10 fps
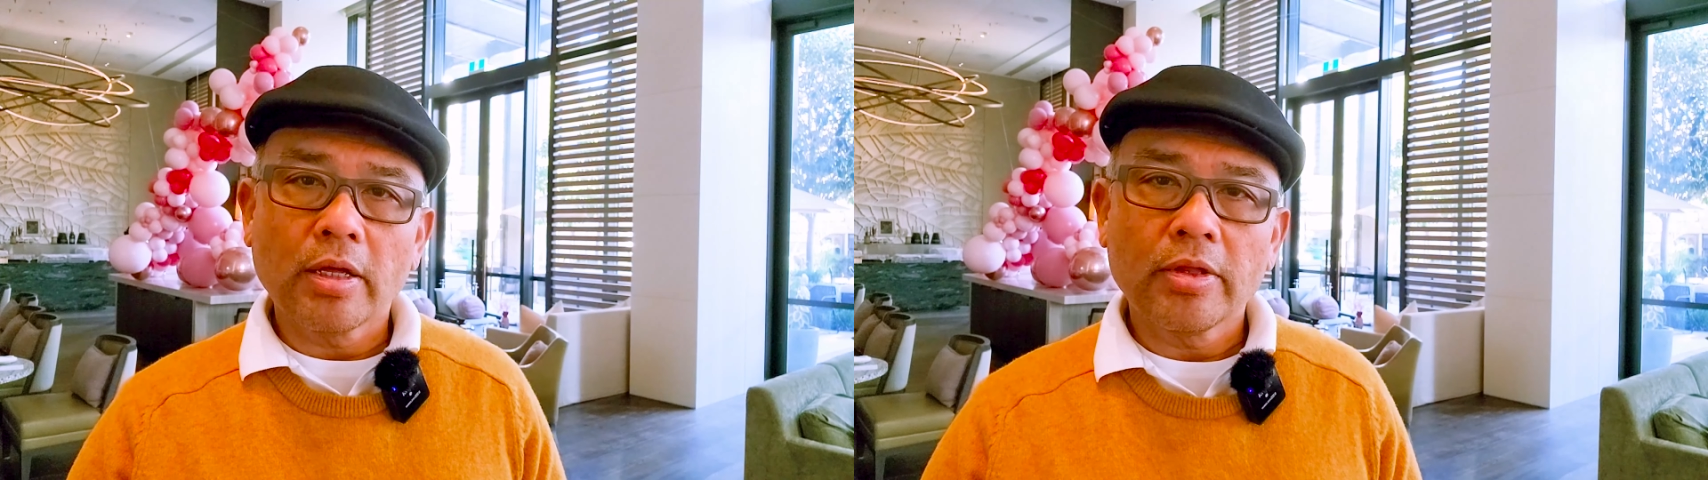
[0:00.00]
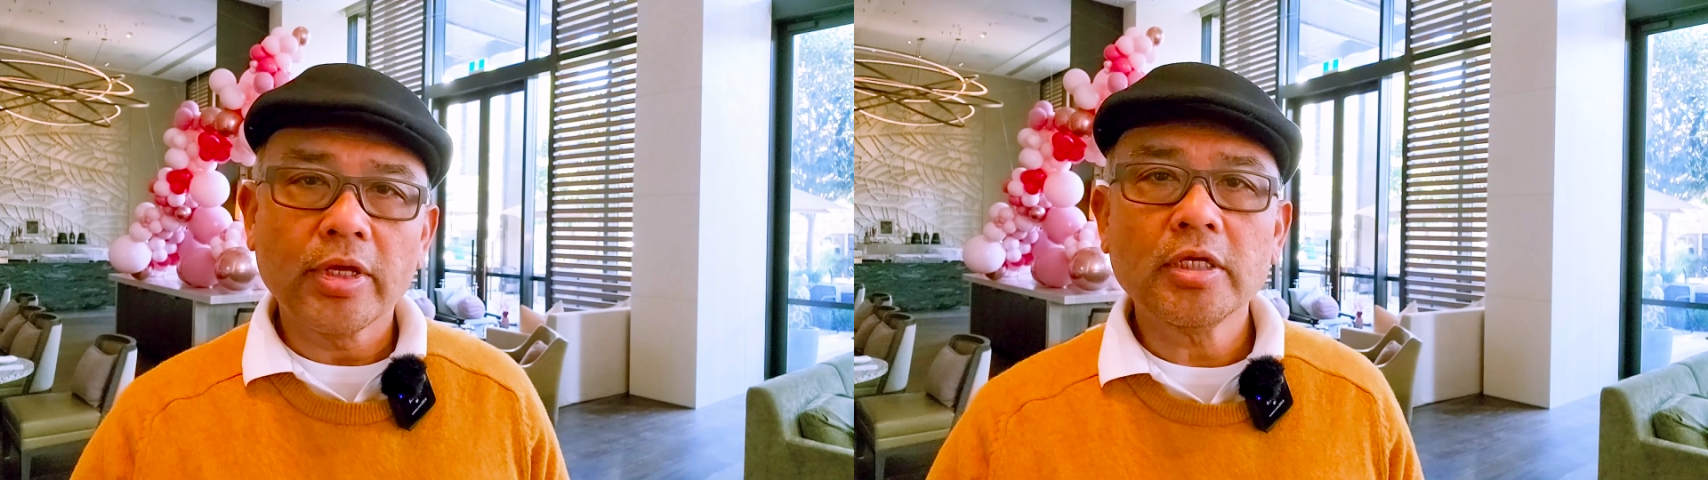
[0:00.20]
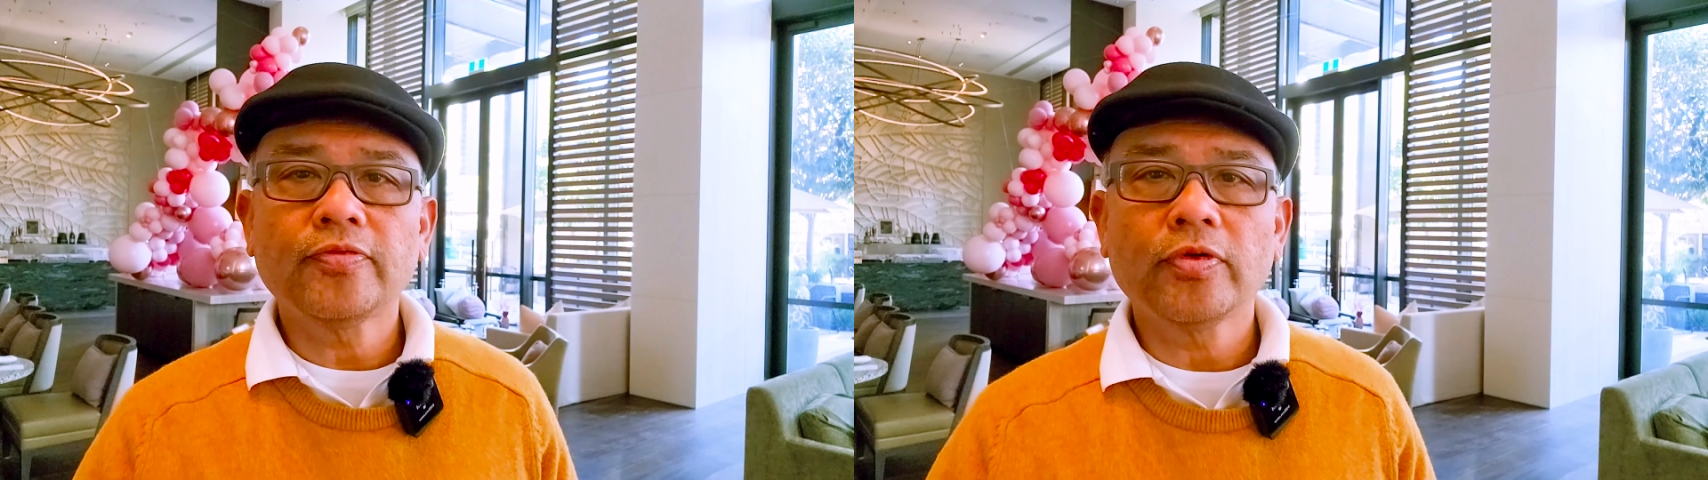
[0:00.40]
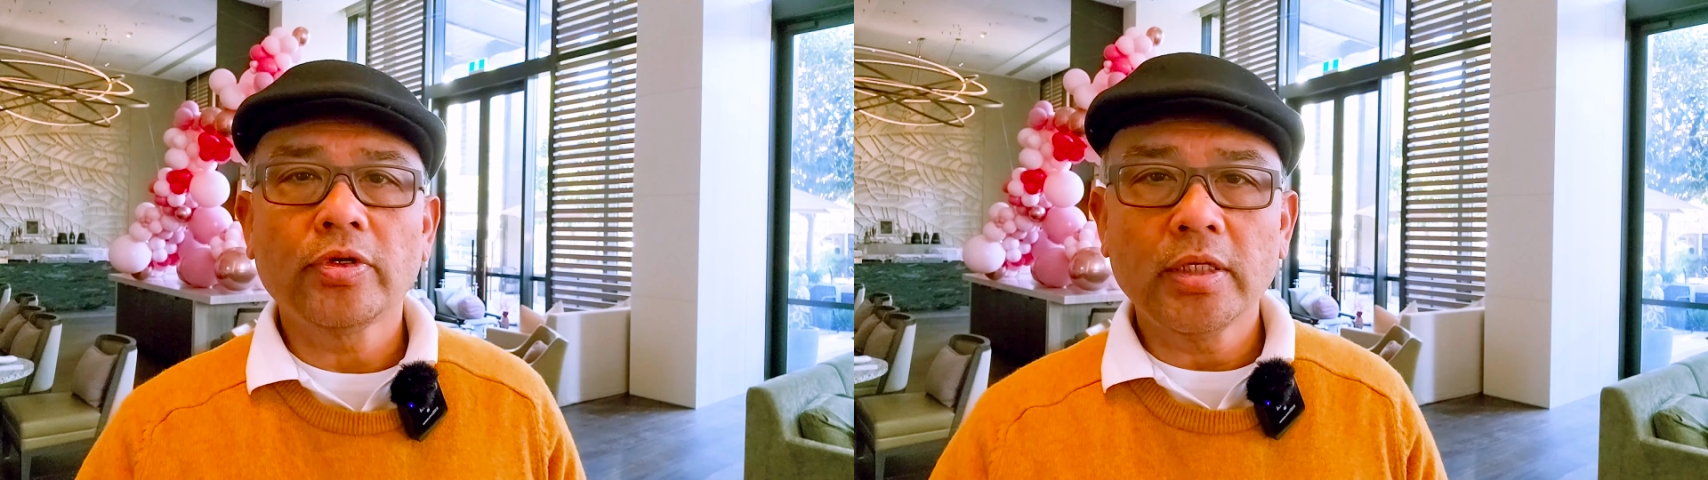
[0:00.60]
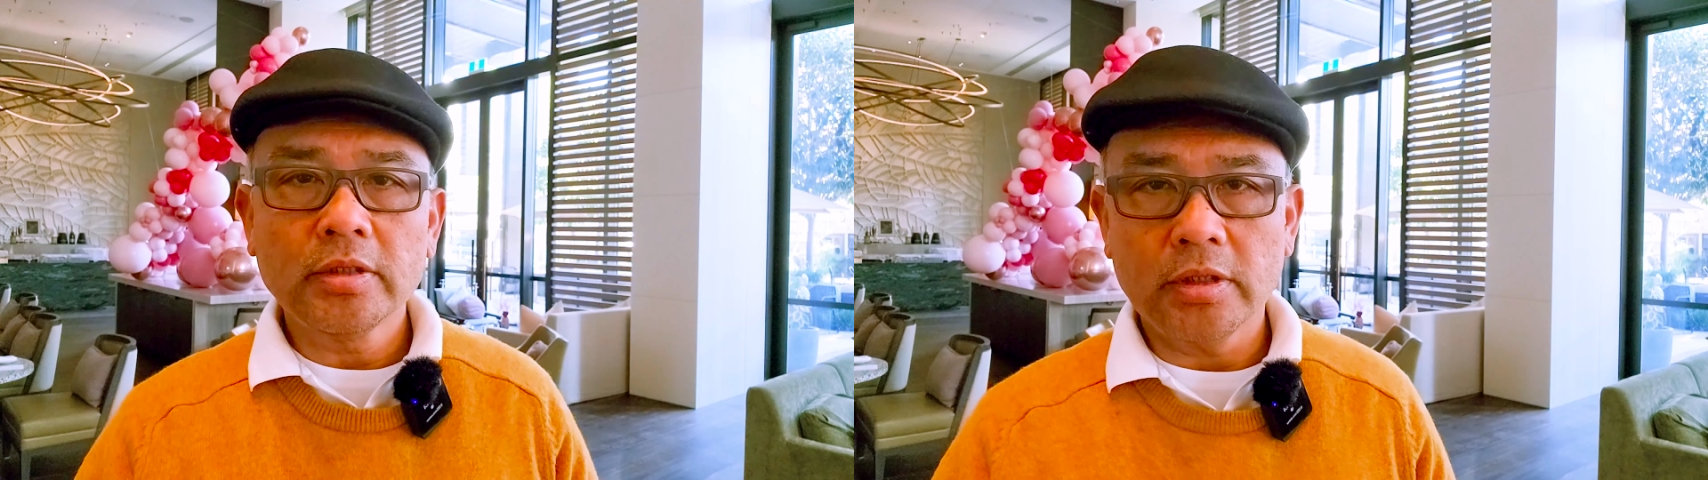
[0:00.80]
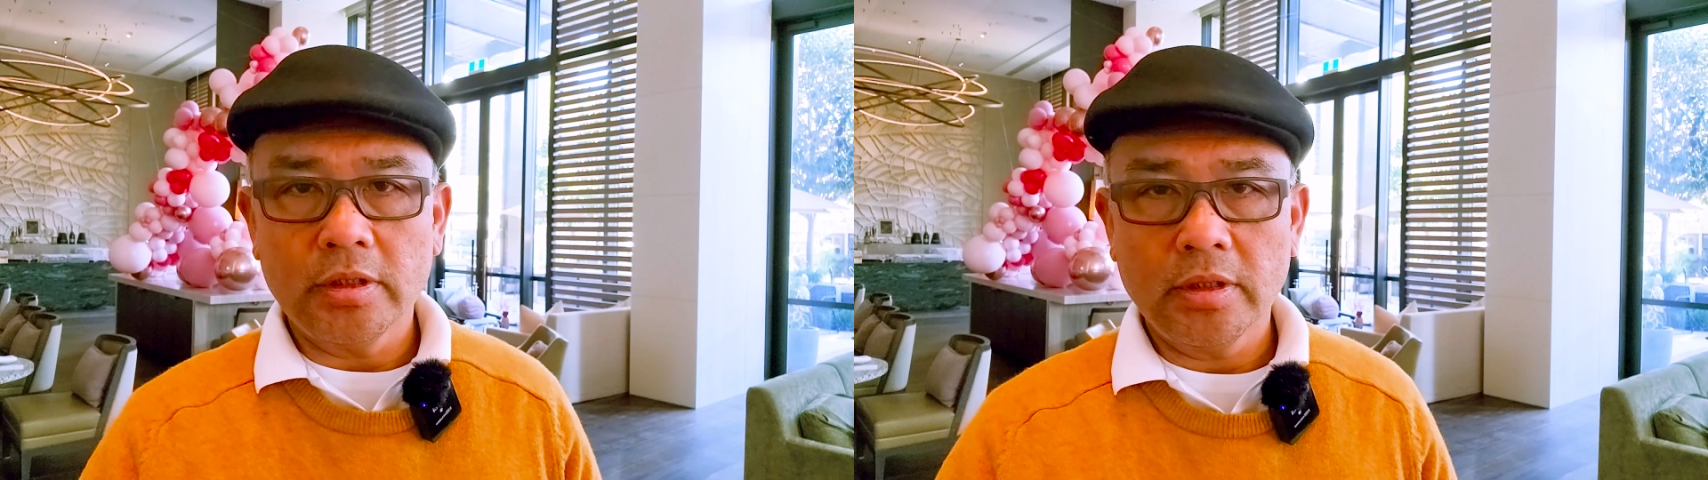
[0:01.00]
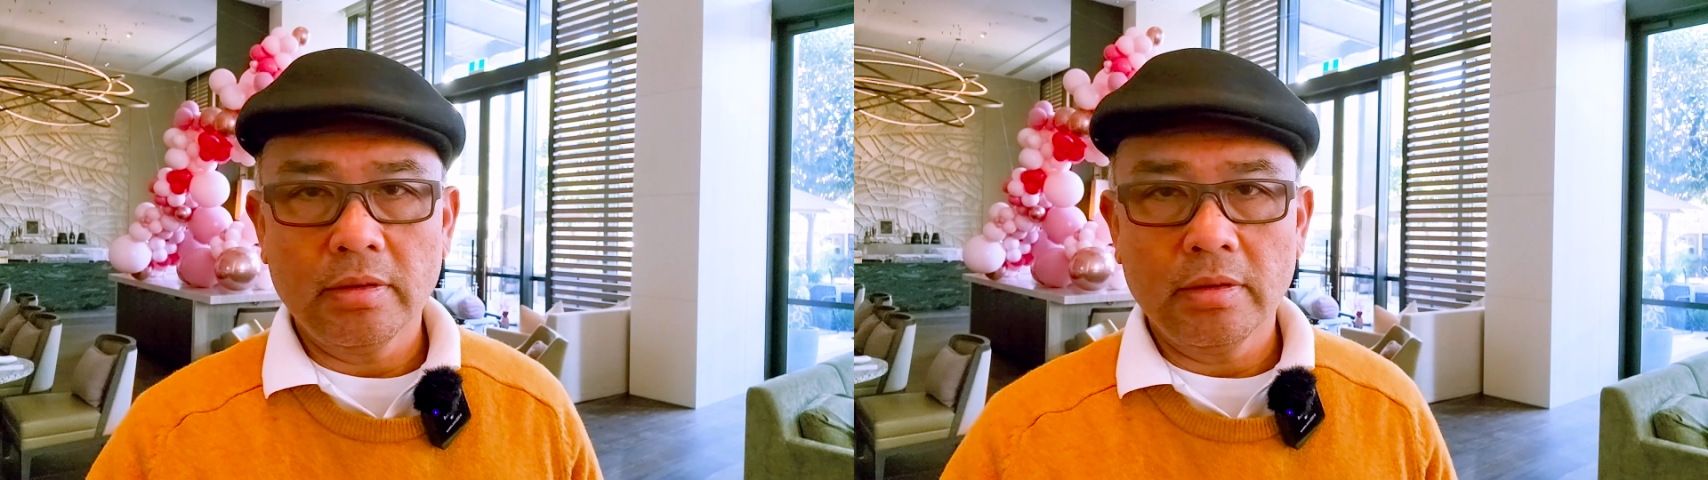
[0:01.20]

things for granted,